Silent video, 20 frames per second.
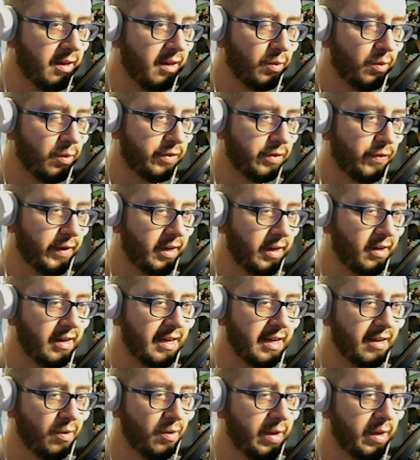was figuring
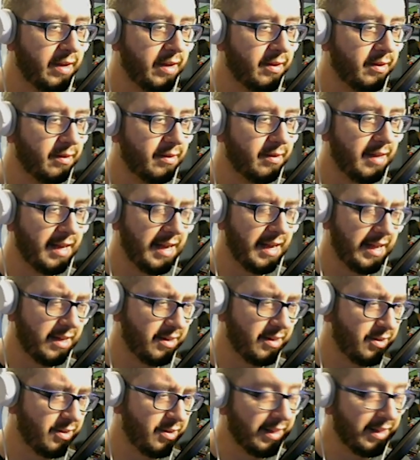out a way that I could
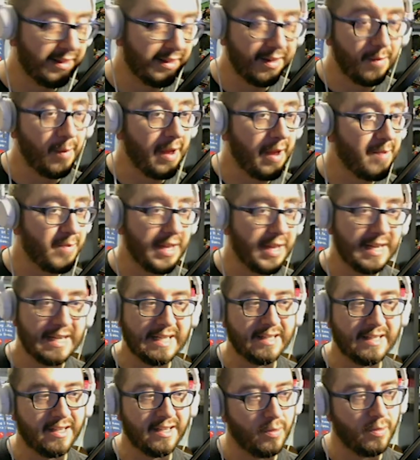do that. There might be an
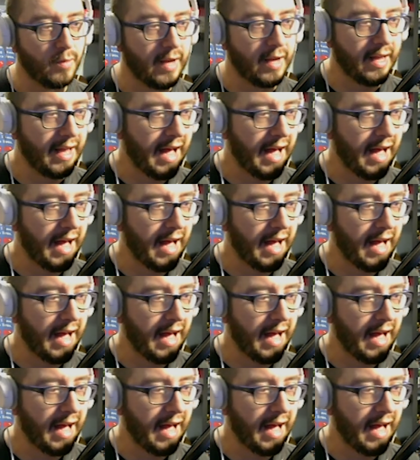easier way.